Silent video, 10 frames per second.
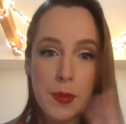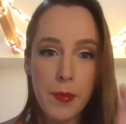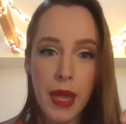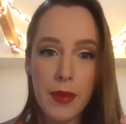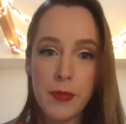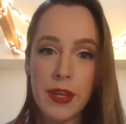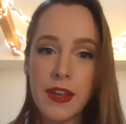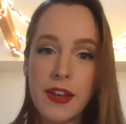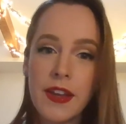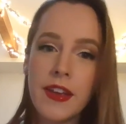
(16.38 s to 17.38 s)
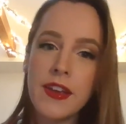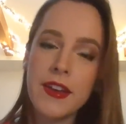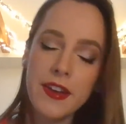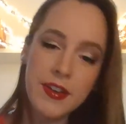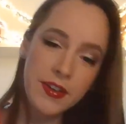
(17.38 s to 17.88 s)
bad bin
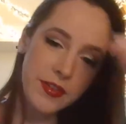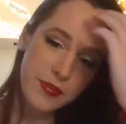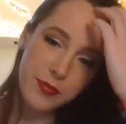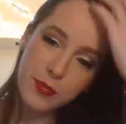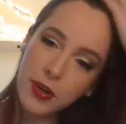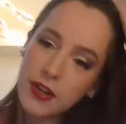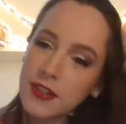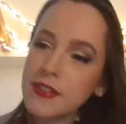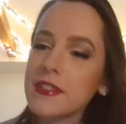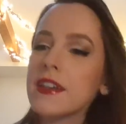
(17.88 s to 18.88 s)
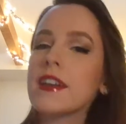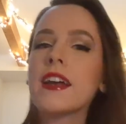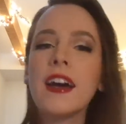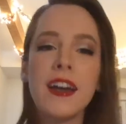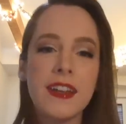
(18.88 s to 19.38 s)
of products that
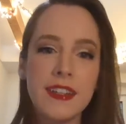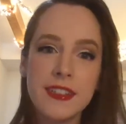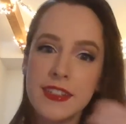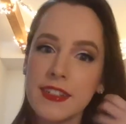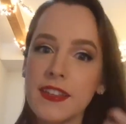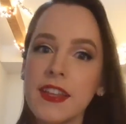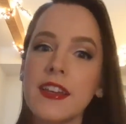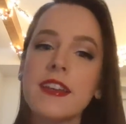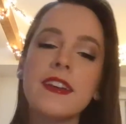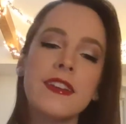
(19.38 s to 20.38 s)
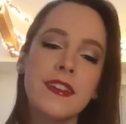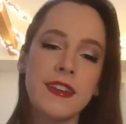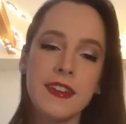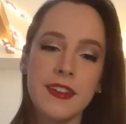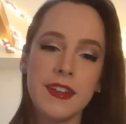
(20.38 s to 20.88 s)
I didn't like.
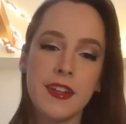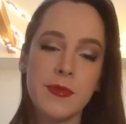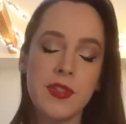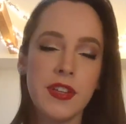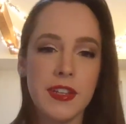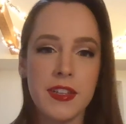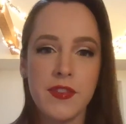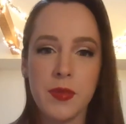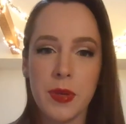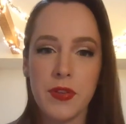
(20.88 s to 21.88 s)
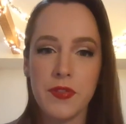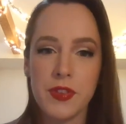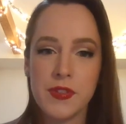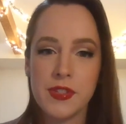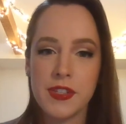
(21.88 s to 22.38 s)
So I like leaving my
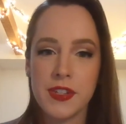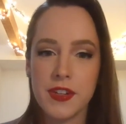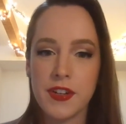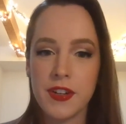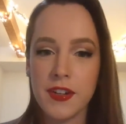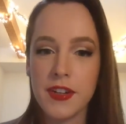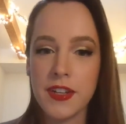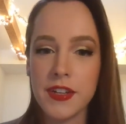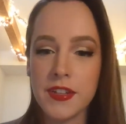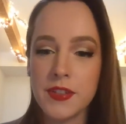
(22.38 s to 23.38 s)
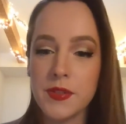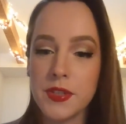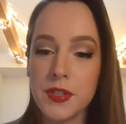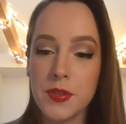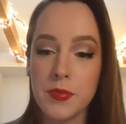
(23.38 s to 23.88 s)
reviews here on
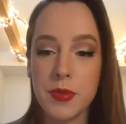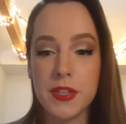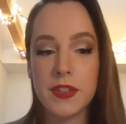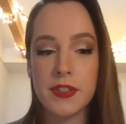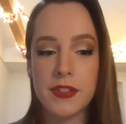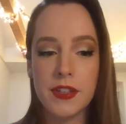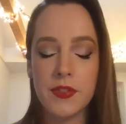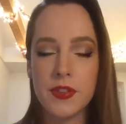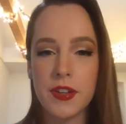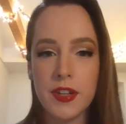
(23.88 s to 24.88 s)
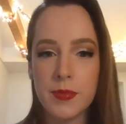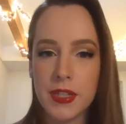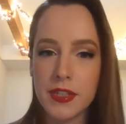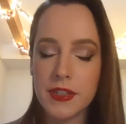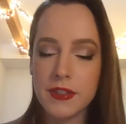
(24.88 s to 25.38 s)
YouTube because I know they're not going to
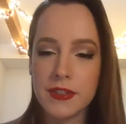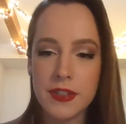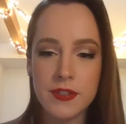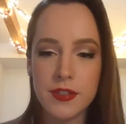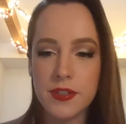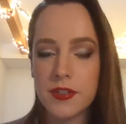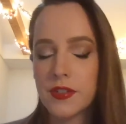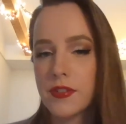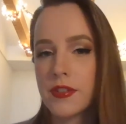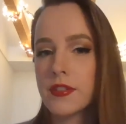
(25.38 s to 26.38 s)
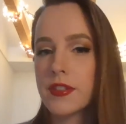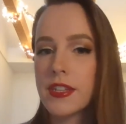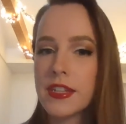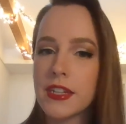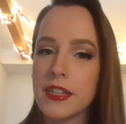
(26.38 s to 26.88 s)
be censored or
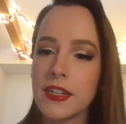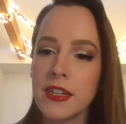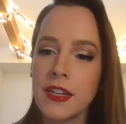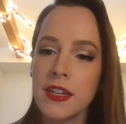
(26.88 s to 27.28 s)
deleted